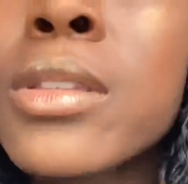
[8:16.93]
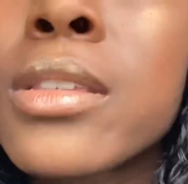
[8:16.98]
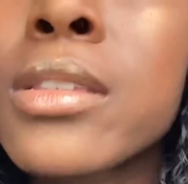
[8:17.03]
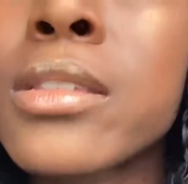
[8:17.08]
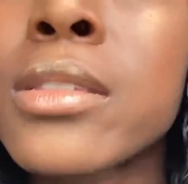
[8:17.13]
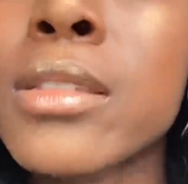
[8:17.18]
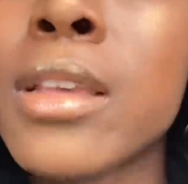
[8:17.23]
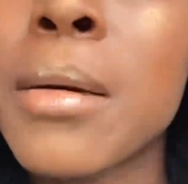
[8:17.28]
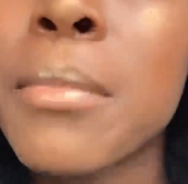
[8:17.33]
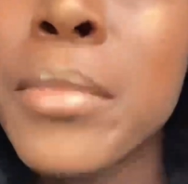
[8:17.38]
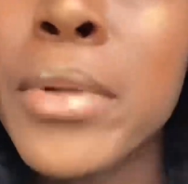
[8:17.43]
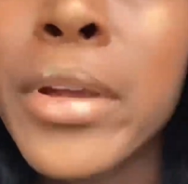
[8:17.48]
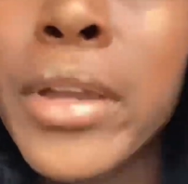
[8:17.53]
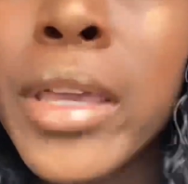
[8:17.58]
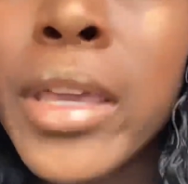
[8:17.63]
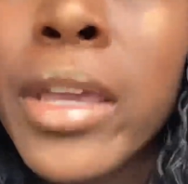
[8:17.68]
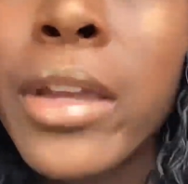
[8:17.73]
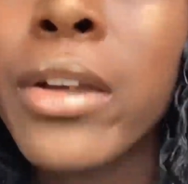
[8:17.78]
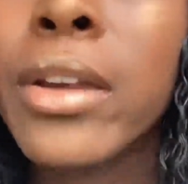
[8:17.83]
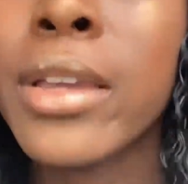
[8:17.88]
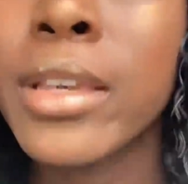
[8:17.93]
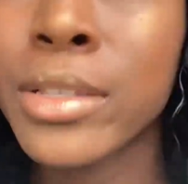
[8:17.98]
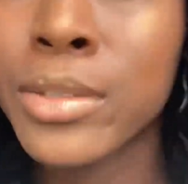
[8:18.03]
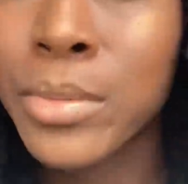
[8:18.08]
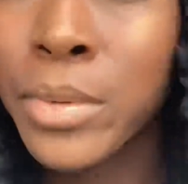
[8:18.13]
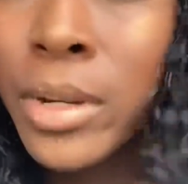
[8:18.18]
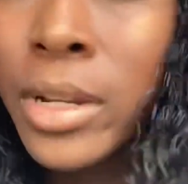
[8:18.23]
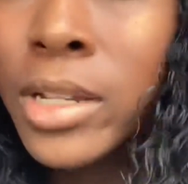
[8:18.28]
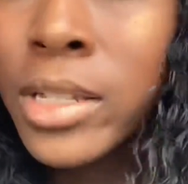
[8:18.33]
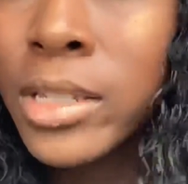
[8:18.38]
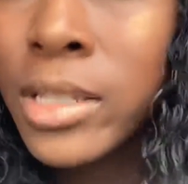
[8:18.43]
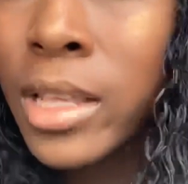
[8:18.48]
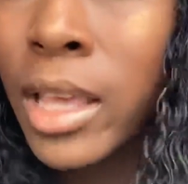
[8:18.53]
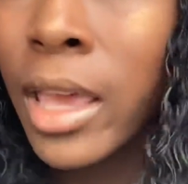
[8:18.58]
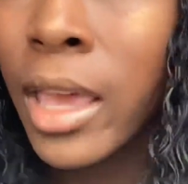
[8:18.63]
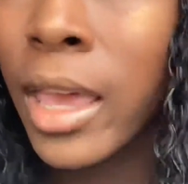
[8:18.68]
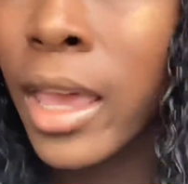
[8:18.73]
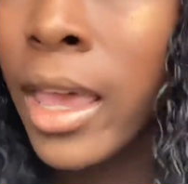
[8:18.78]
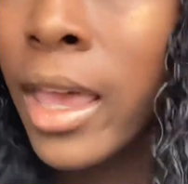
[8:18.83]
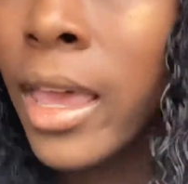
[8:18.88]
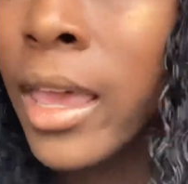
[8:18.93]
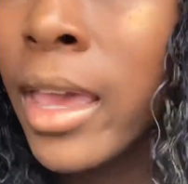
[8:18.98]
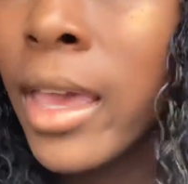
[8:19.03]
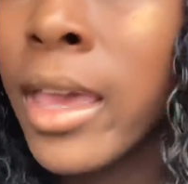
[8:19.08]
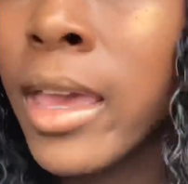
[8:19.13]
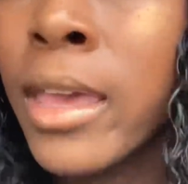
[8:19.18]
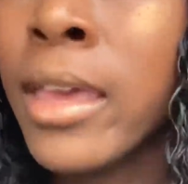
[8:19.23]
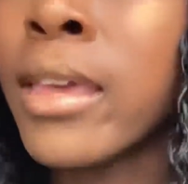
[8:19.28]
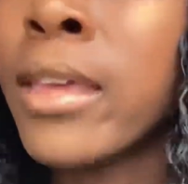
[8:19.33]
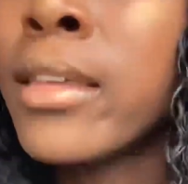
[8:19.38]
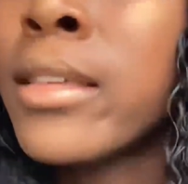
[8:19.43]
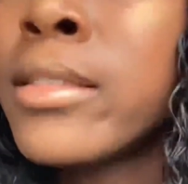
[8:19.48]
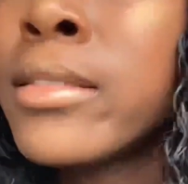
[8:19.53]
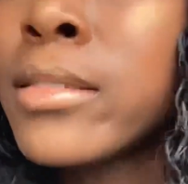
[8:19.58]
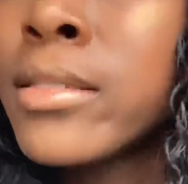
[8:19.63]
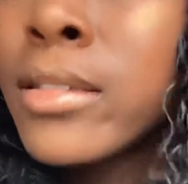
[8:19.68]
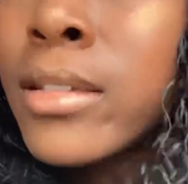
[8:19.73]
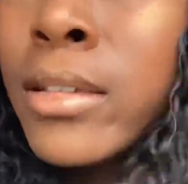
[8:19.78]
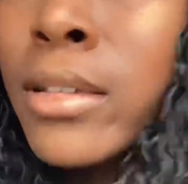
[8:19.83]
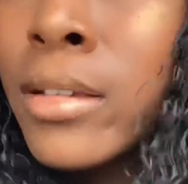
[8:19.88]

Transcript: Sunber hair is where it's at